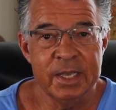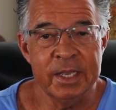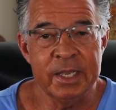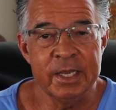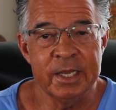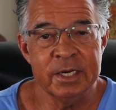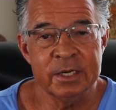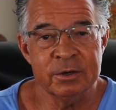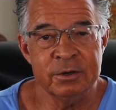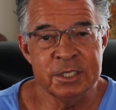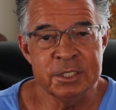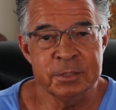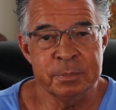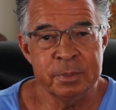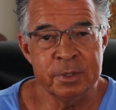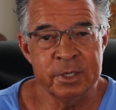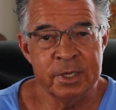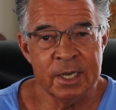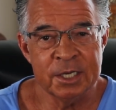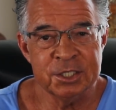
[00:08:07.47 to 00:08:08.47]
increased
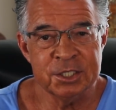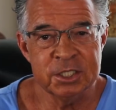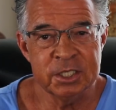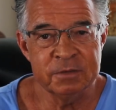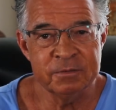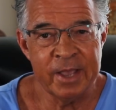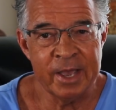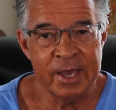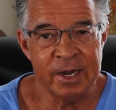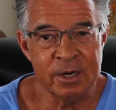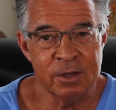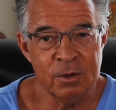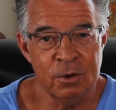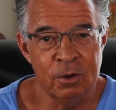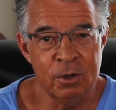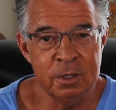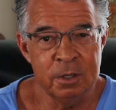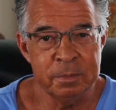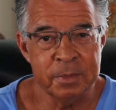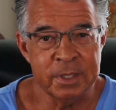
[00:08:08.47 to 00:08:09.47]
production of
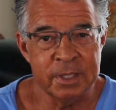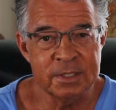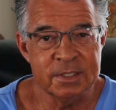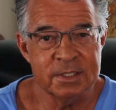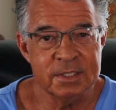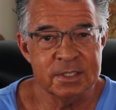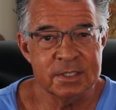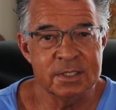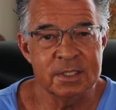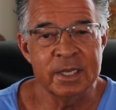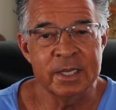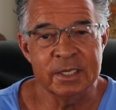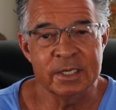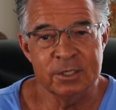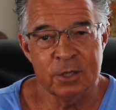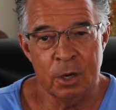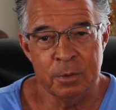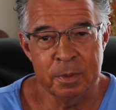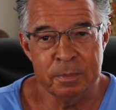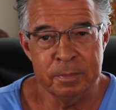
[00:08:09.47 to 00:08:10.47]
catecholamines like
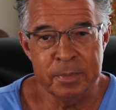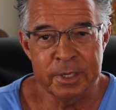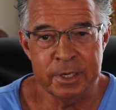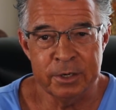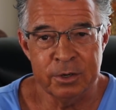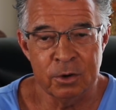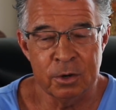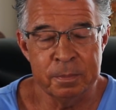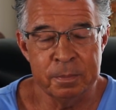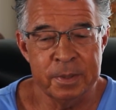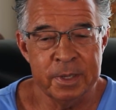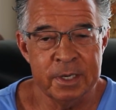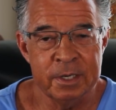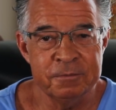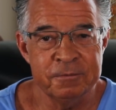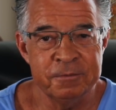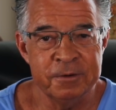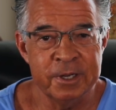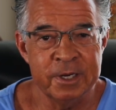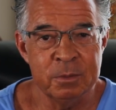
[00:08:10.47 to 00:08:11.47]
dopamine and
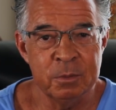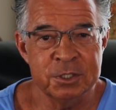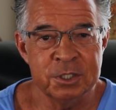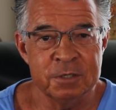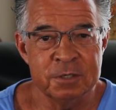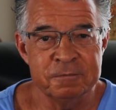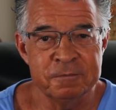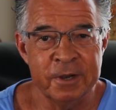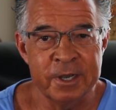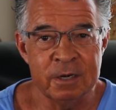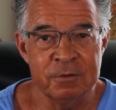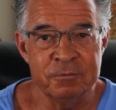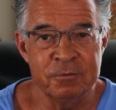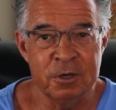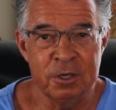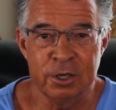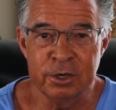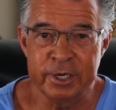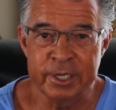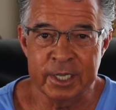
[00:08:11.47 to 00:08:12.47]
norepinephrine, which are vital
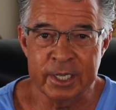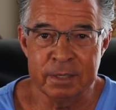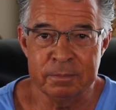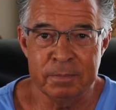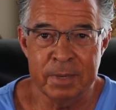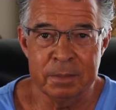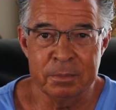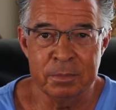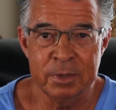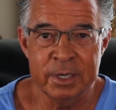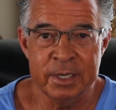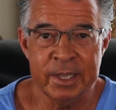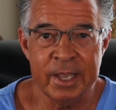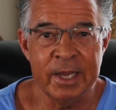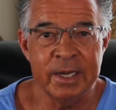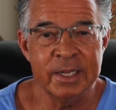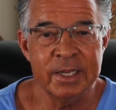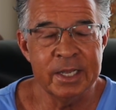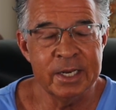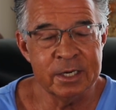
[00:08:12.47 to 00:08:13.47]
for learning and memory,
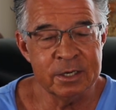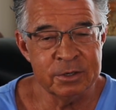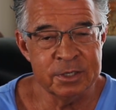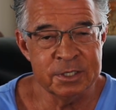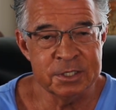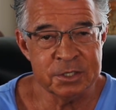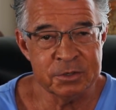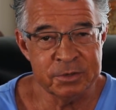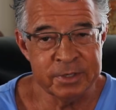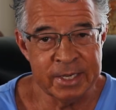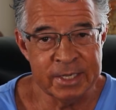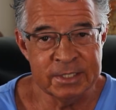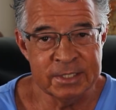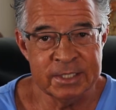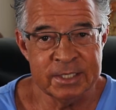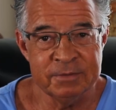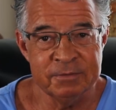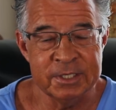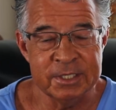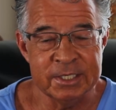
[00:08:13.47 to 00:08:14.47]
and increased
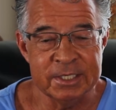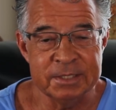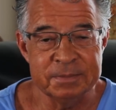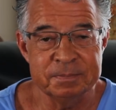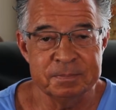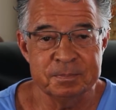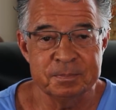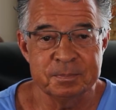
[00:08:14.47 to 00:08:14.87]
creativity.